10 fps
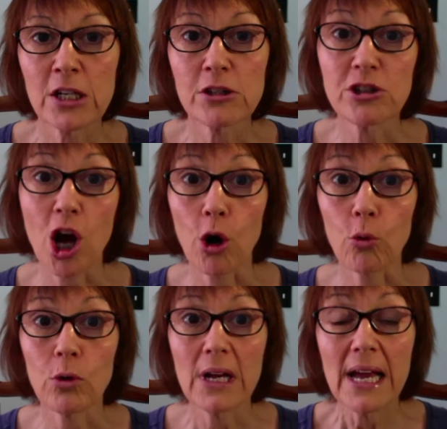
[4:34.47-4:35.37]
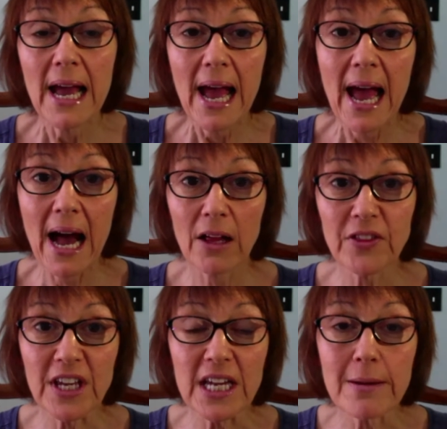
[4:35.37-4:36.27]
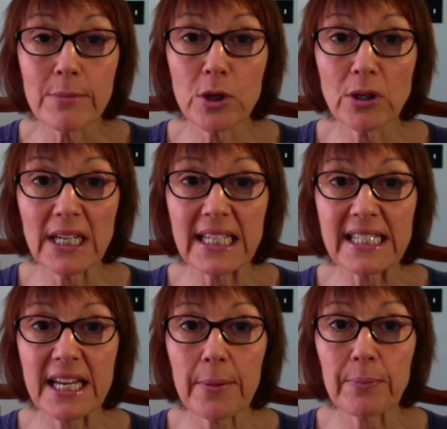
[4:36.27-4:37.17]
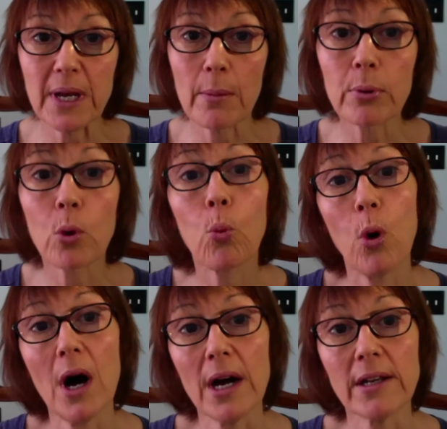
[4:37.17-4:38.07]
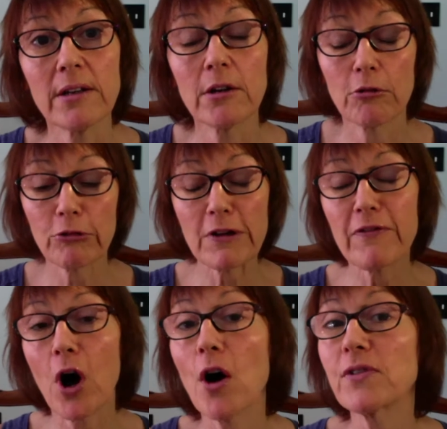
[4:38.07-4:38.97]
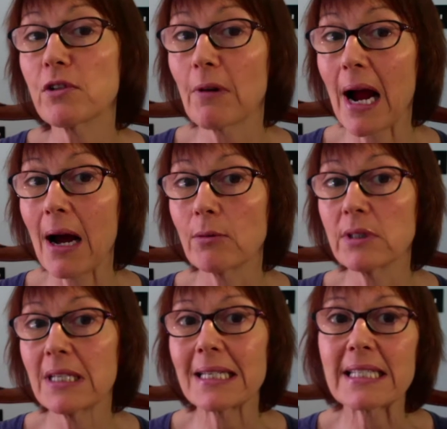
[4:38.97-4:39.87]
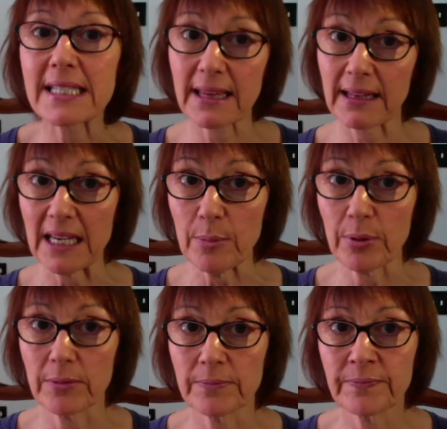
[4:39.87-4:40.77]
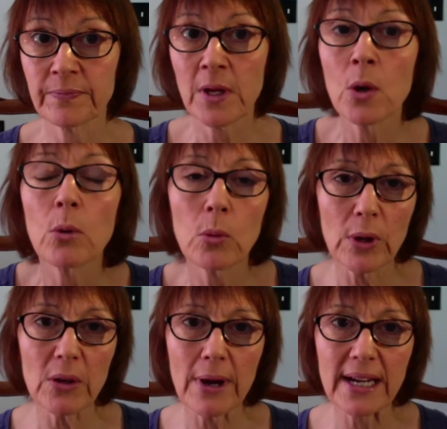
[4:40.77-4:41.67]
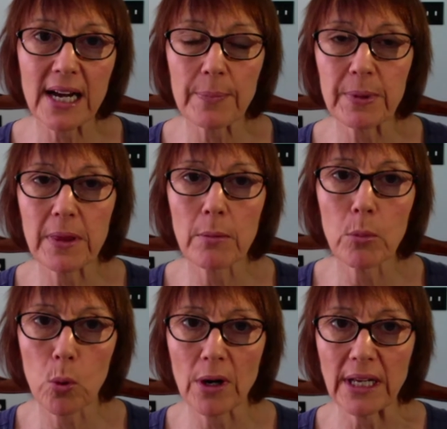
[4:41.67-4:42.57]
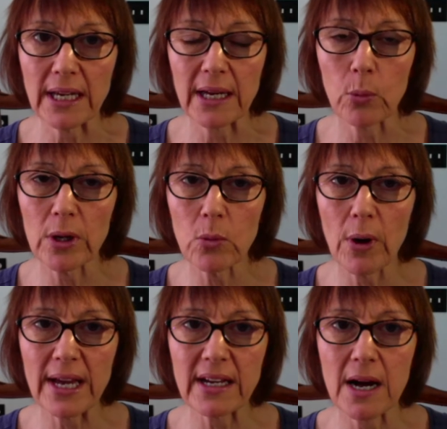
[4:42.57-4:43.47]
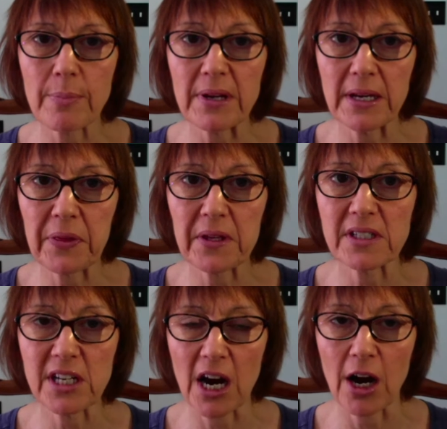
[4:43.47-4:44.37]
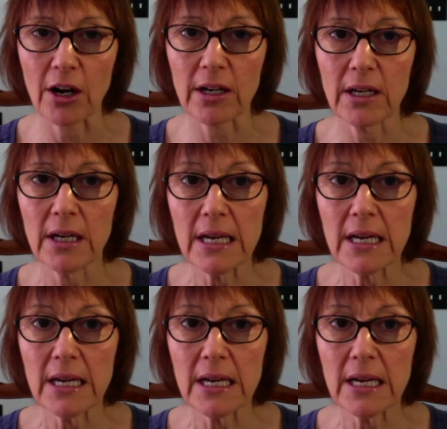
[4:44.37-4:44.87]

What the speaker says: So, healthy immunity tip number 1 revolves around sleep. When we wake up in the morning and we wake up in the dark,